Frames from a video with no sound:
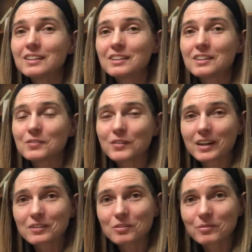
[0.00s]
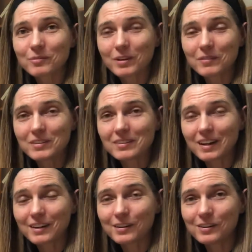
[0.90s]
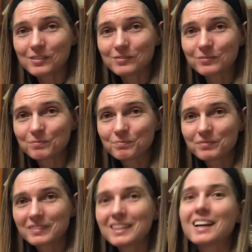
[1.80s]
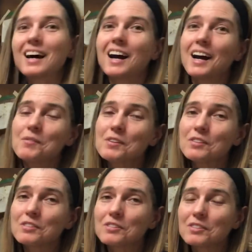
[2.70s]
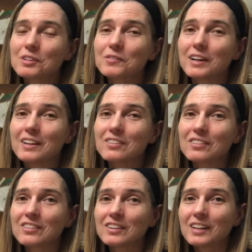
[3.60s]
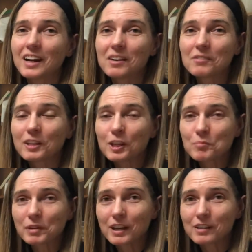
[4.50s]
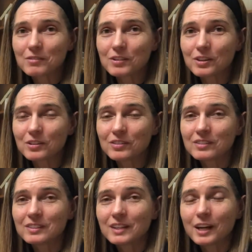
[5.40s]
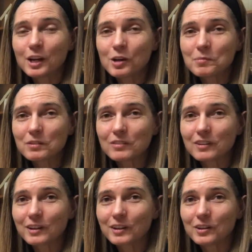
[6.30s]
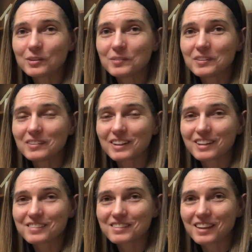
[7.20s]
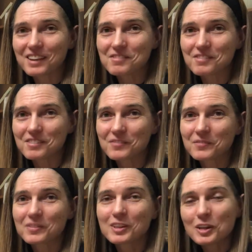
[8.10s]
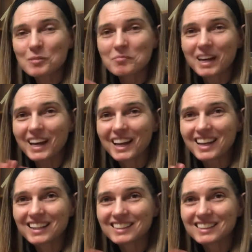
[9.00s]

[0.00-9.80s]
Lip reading: you can practice with Mom and Dad at home. I miss you so much. I'm really proud of you. I hope you're staying home and staying safe. Bye.